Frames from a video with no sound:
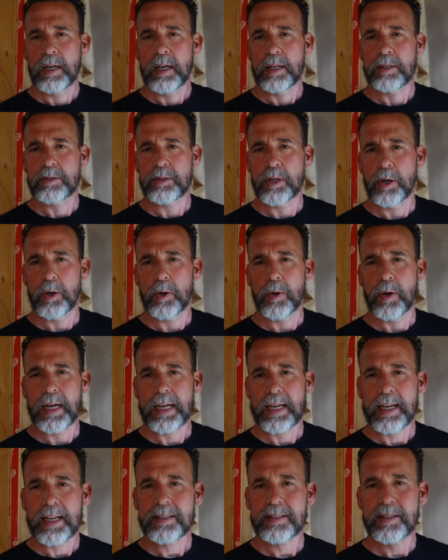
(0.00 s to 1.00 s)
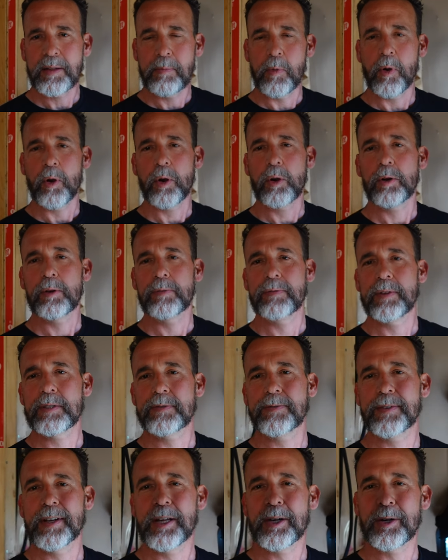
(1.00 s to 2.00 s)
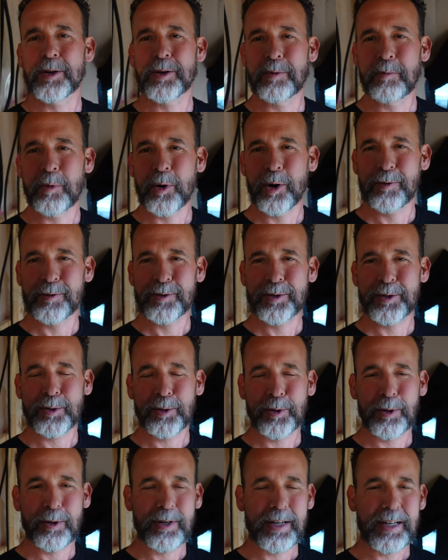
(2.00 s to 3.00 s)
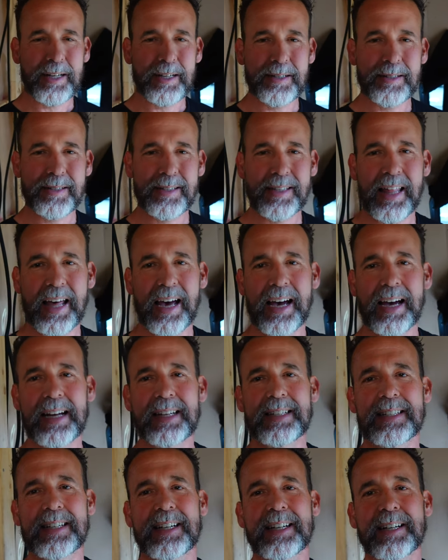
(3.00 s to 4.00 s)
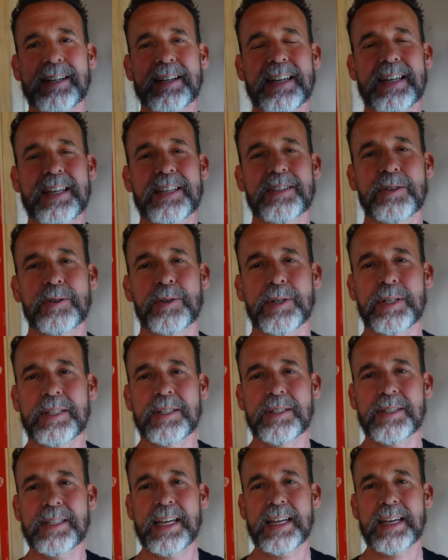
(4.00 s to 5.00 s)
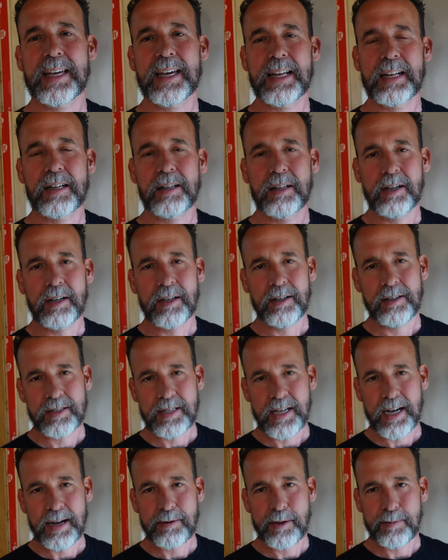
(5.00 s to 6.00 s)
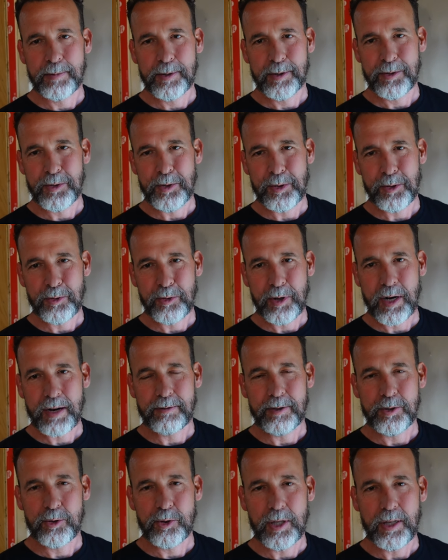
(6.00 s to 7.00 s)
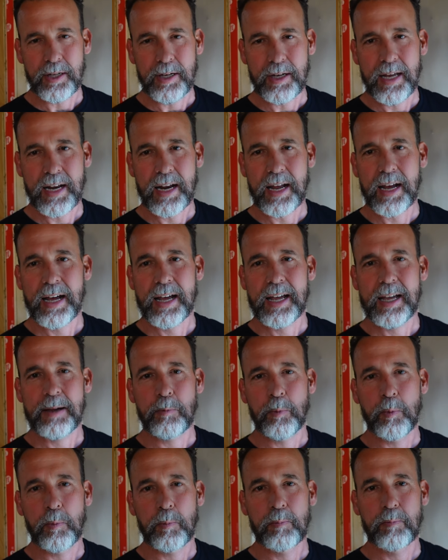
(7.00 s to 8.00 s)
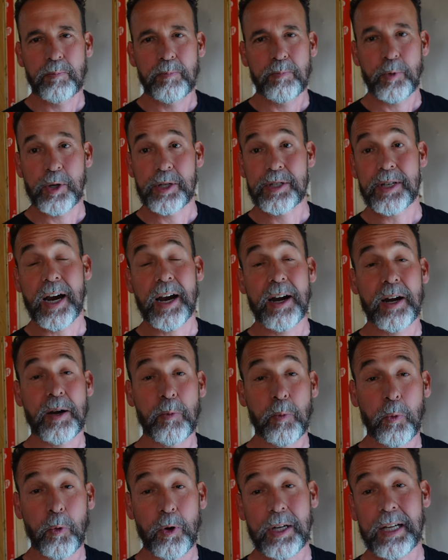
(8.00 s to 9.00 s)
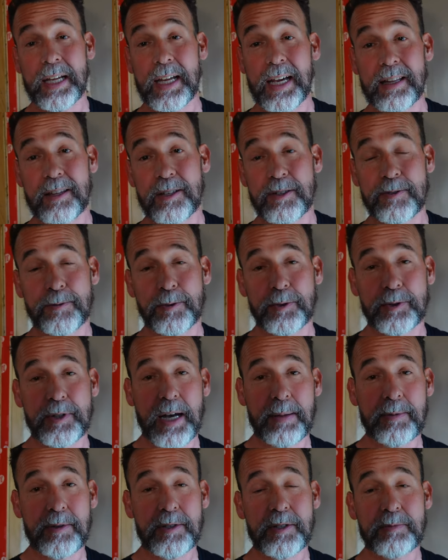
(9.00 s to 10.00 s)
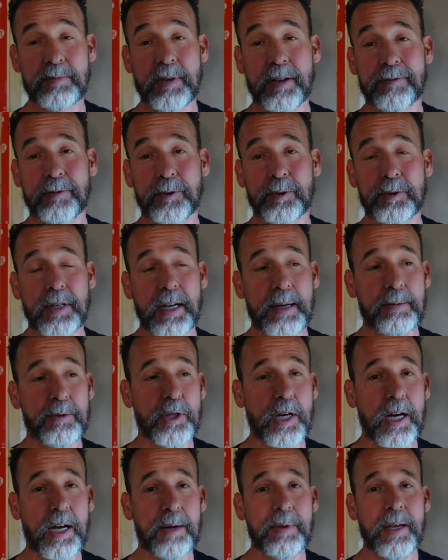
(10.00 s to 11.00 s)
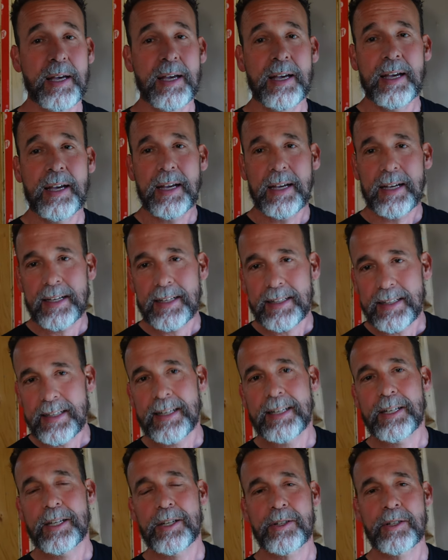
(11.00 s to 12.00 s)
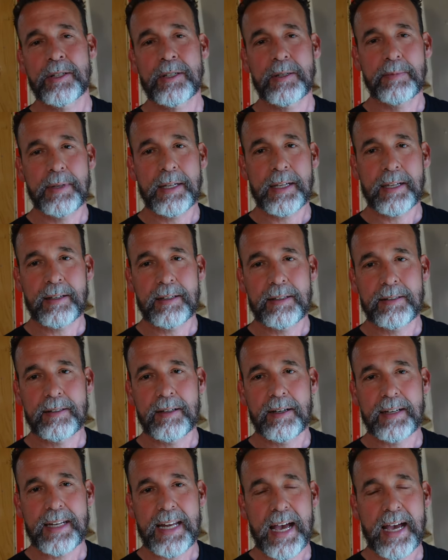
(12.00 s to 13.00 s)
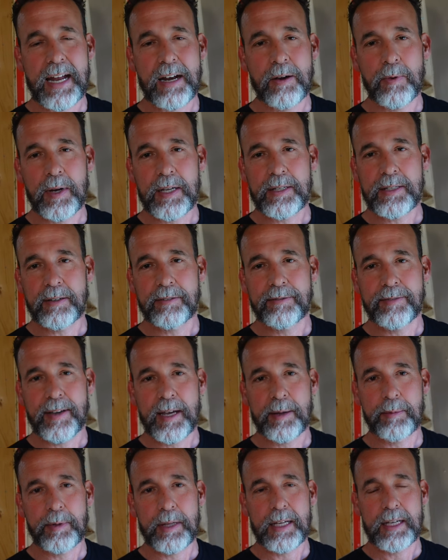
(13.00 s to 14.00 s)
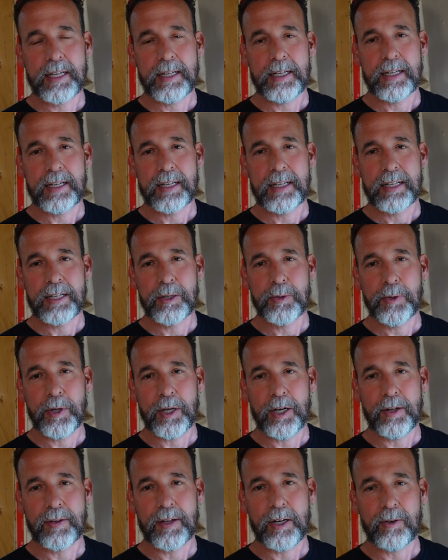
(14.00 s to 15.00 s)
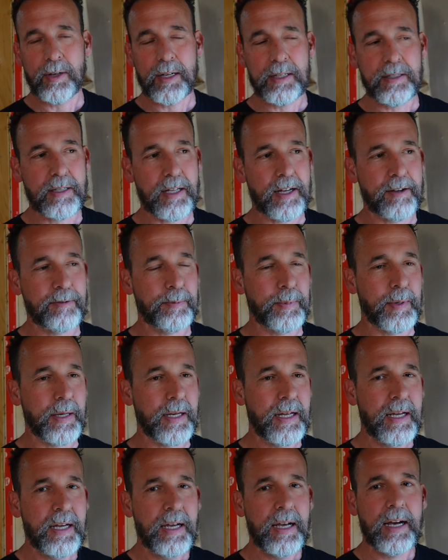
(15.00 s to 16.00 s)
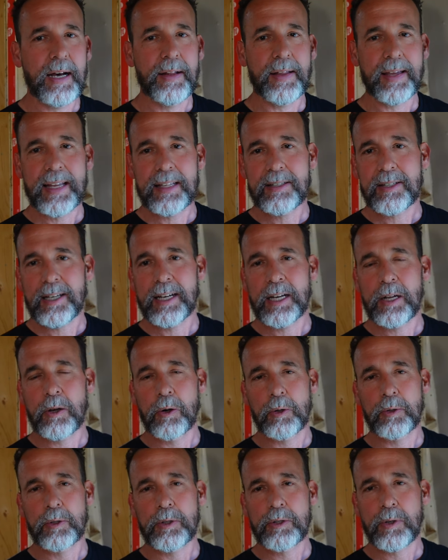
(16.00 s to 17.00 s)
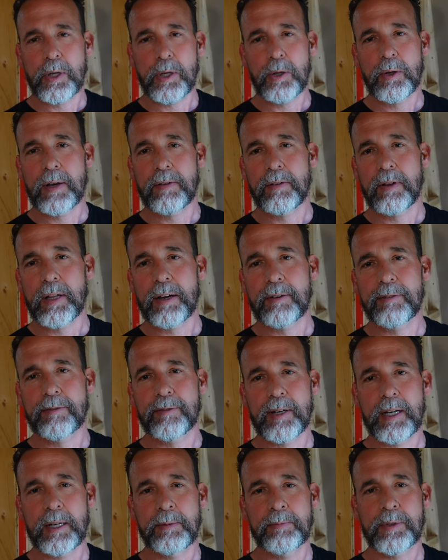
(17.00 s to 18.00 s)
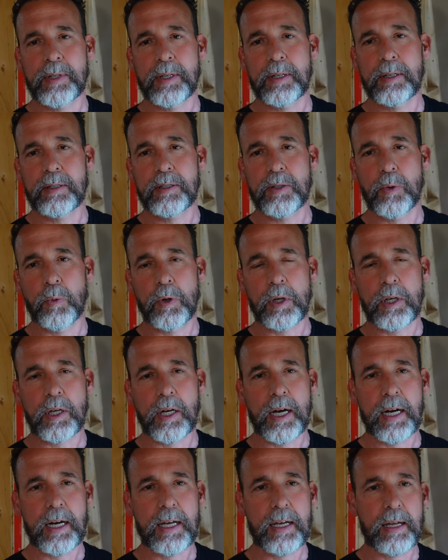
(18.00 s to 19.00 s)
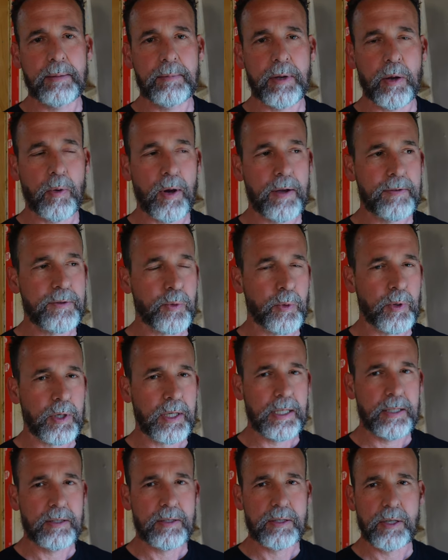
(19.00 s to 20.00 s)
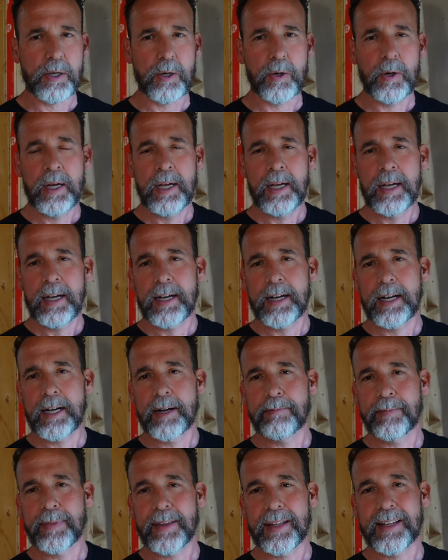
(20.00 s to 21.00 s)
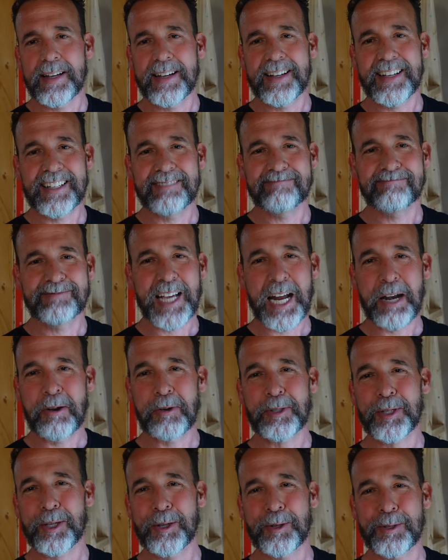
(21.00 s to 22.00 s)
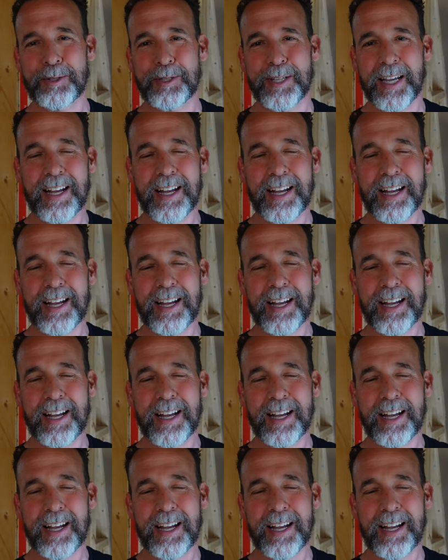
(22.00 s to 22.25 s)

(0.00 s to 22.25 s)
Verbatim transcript: So I guess the moral of this video, the moral of the story is that uh, it's going to take a long time to build your own travel trailer. And I am retired and working at this full time. This is my full-time job uh, in addition to being a, a, dad and raising a family and, uh, and doing all that great stuff. But uh, the kids are getting older, so I do have a lot of freedom to, to work on it, and my wife's working, so um, I got no excuses.